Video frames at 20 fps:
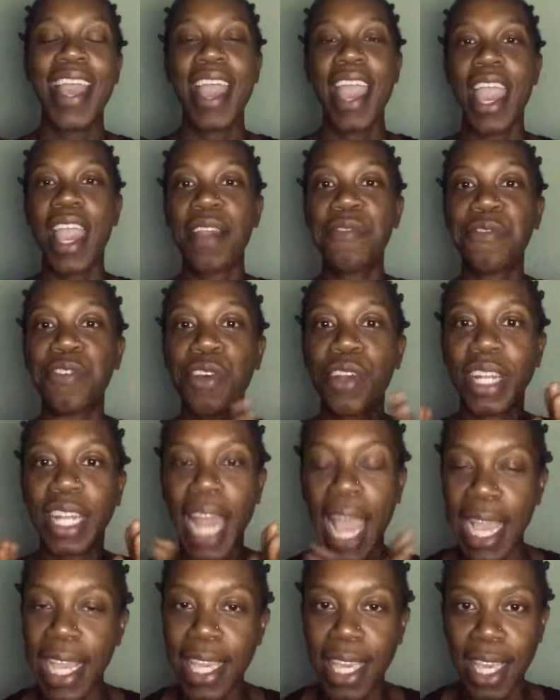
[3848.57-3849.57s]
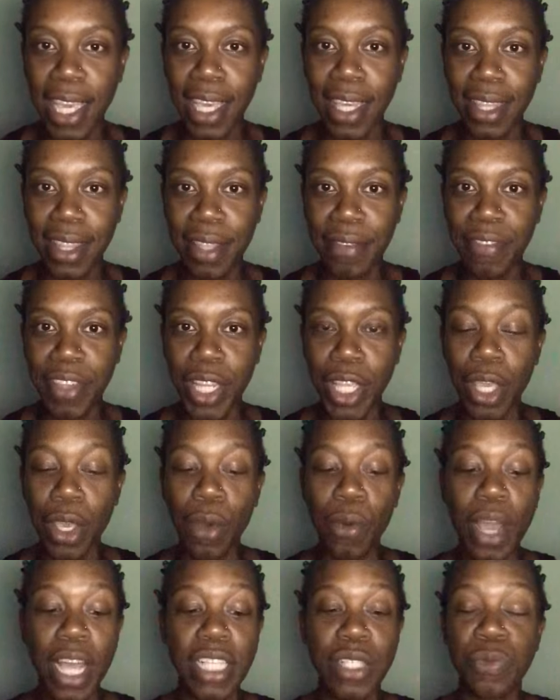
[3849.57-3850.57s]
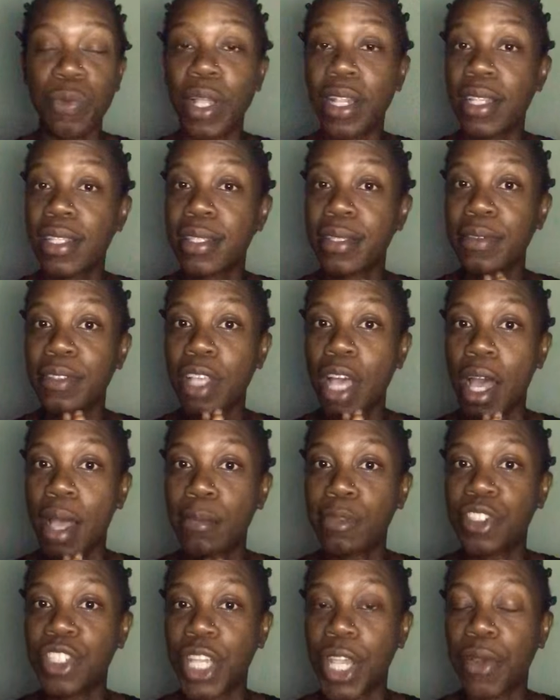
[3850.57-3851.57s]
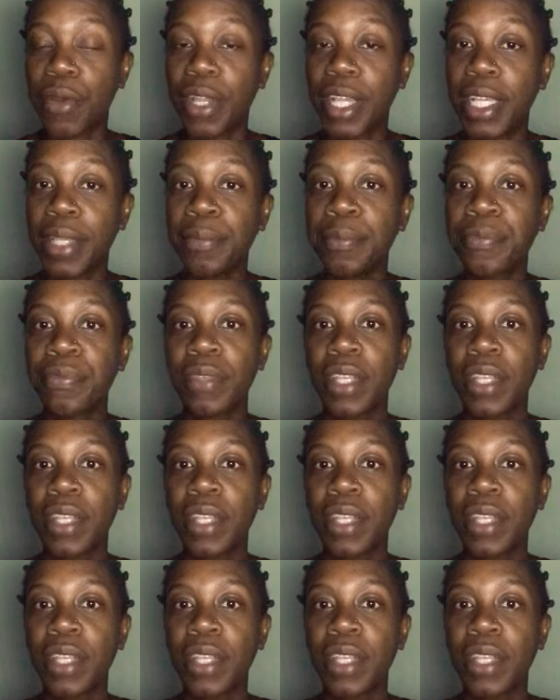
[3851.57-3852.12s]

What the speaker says: and for liking the video, as well as sharing